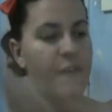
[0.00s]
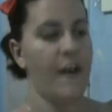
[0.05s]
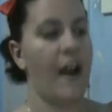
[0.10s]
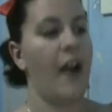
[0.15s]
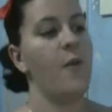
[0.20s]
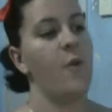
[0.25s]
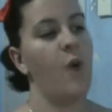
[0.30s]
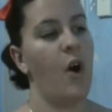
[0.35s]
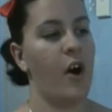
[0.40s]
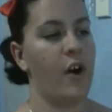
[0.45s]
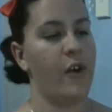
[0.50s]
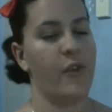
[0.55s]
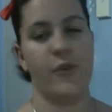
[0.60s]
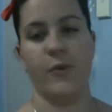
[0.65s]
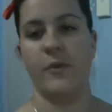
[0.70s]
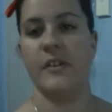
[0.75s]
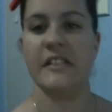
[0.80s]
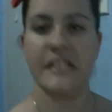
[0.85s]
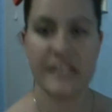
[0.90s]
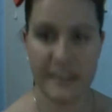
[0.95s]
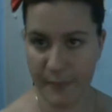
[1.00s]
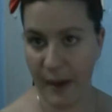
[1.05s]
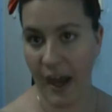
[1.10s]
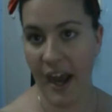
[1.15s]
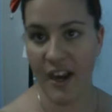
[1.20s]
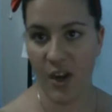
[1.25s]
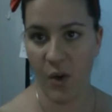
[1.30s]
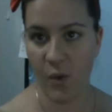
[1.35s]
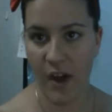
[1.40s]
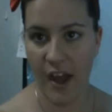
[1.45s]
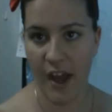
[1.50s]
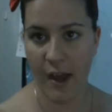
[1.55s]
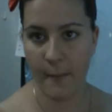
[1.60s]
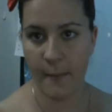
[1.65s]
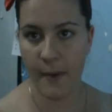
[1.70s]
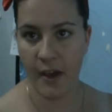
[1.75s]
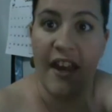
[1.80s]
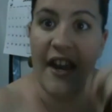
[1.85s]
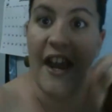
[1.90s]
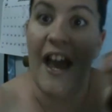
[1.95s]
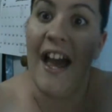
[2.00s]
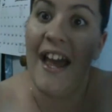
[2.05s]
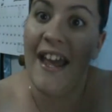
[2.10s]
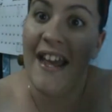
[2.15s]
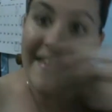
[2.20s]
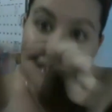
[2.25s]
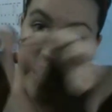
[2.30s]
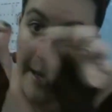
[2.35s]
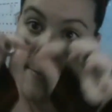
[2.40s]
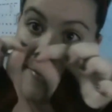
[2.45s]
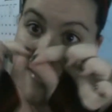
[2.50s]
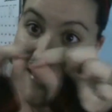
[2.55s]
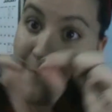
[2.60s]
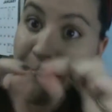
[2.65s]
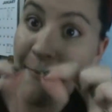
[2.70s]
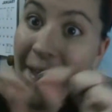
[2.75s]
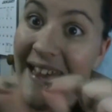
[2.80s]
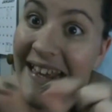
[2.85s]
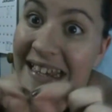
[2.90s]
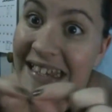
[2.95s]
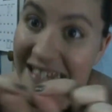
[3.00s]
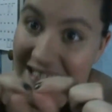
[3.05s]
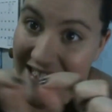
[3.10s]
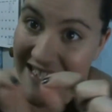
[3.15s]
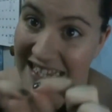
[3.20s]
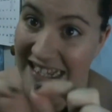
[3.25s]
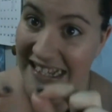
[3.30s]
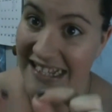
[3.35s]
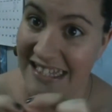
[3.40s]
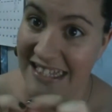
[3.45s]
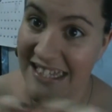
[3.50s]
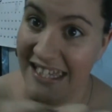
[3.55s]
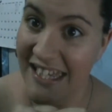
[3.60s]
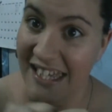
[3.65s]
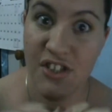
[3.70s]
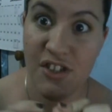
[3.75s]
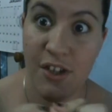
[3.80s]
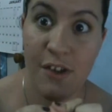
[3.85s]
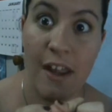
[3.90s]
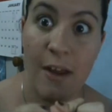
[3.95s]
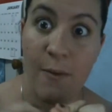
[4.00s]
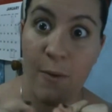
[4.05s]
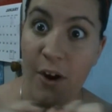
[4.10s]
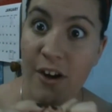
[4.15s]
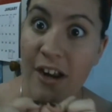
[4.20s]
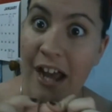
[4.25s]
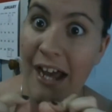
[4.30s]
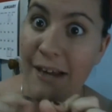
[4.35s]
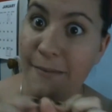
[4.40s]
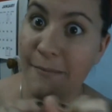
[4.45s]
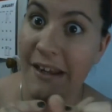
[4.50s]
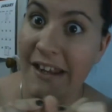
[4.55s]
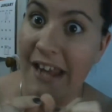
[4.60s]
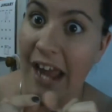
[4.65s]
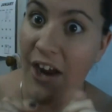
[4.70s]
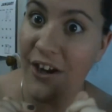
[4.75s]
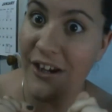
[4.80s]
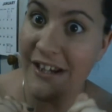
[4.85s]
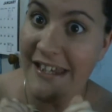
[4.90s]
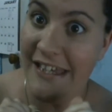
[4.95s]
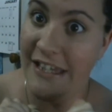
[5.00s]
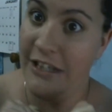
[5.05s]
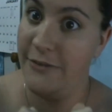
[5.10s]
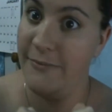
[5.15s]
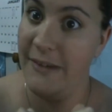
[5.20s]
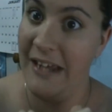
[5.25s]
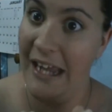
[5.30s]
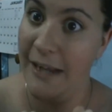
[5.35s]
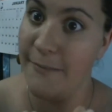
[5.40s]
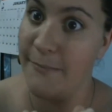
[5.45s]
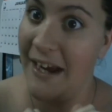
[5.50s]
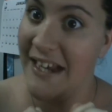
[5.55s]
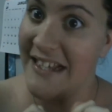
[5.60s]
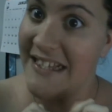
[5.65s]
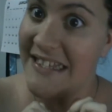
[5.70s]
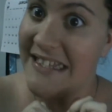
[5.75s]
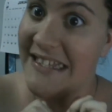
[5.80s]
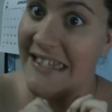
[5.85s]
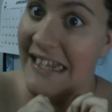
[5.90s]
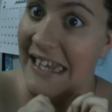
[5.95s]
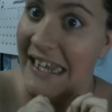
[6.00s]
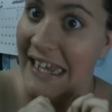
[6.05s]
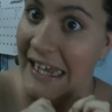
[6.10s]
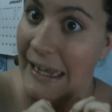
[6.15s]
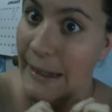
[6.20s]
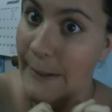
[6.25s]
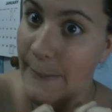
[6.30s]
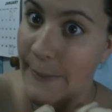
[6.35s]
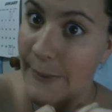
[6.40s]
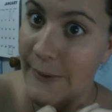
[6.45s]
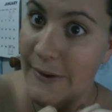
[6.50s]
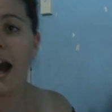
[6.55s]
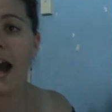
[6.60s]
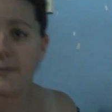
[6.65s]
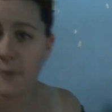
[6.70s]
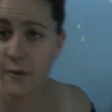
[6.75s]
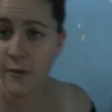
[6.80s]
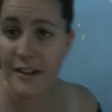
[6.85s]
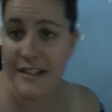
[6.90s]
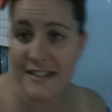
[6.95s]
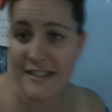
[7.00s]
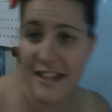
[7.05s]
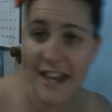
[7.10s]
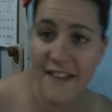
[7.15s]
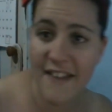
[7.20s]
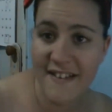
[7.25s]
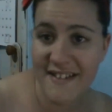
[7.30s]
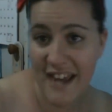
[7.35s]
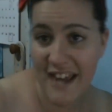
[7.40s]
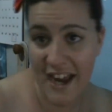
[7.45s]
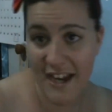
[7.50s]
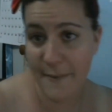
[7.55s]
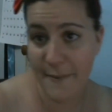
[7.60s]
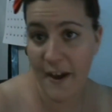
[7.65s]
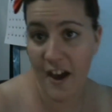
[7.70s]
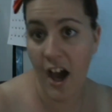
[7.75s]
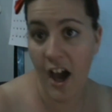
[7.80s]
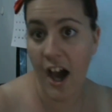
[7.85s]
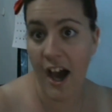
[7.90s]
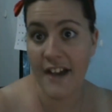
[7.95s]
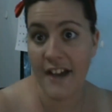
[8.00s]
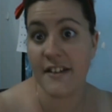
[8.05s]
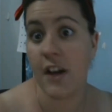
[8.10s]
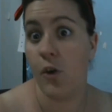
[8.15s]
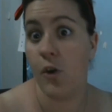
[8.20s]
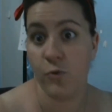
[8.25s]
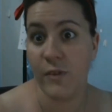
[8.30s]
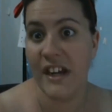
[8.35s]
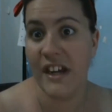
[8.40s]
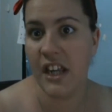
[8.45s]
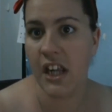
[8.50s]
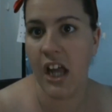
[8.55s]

I walk through a spider web, then I attempt to mend it so they won't hunt me down and kill me in my sleep. I'm always scared that teddy bear eyes are real